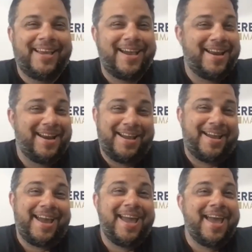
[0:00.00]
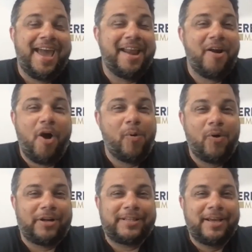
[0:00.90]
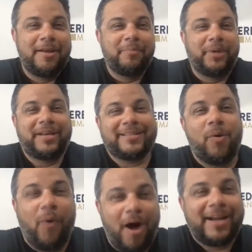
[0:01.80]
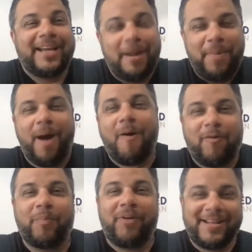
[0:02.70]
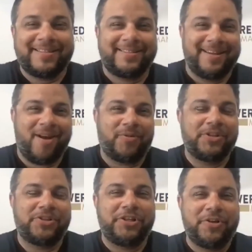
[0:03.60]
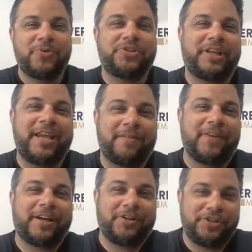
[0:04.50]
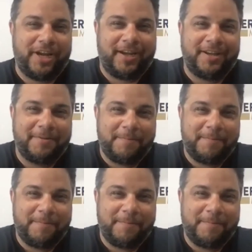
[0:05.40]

And it all worked because I walk in a powerful presence now that she knows she can't fucking shake.